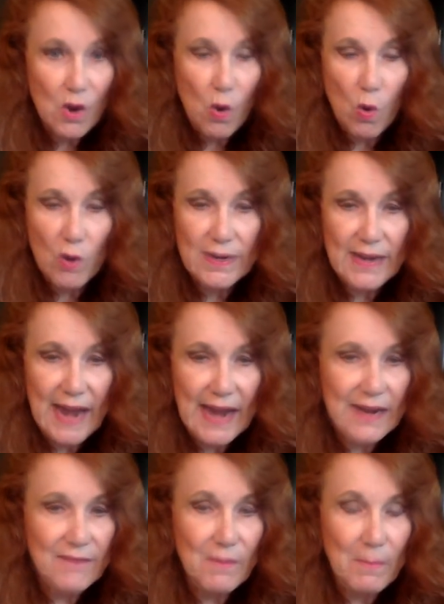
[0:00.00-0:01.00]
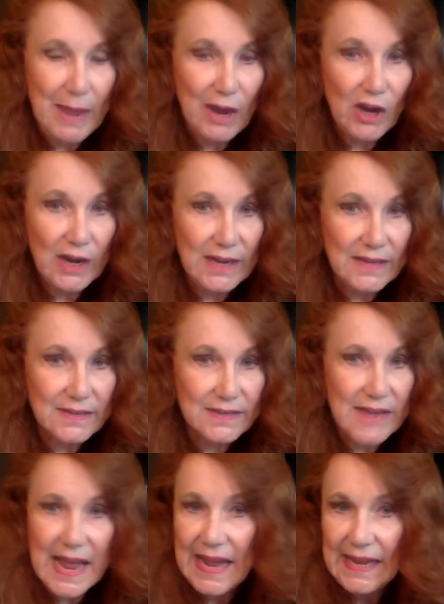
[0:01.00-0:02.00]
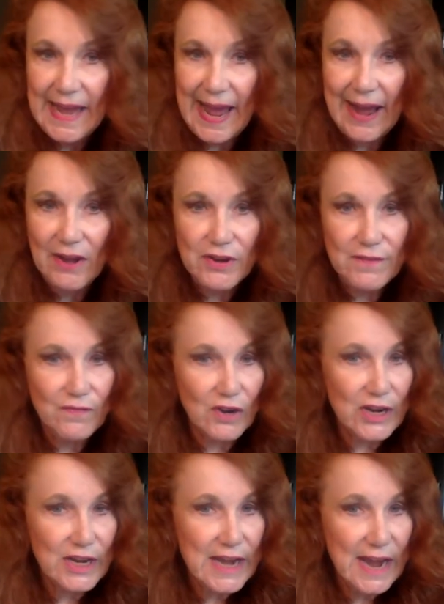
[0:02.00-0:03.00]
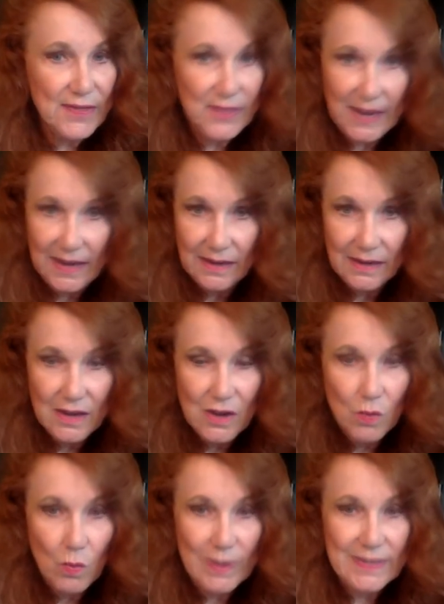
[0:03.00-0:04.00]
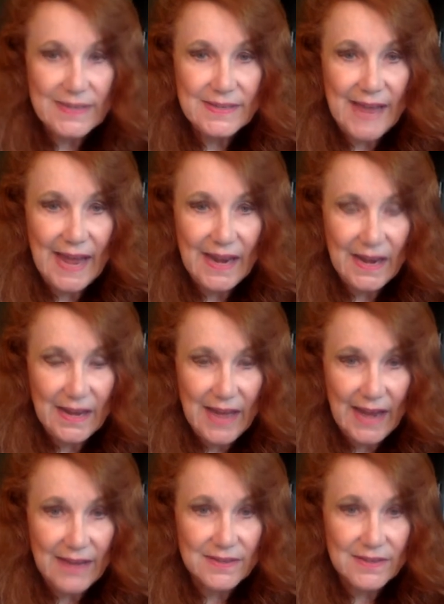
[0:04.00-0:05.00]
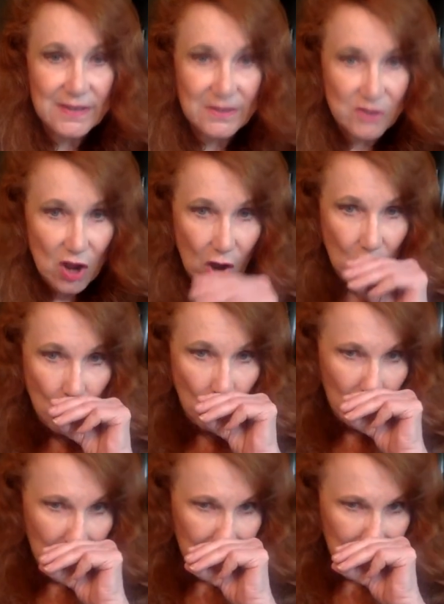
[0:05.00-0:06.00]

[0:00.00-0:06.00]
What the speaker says: or Native Americans, counted for nothing when set against his goal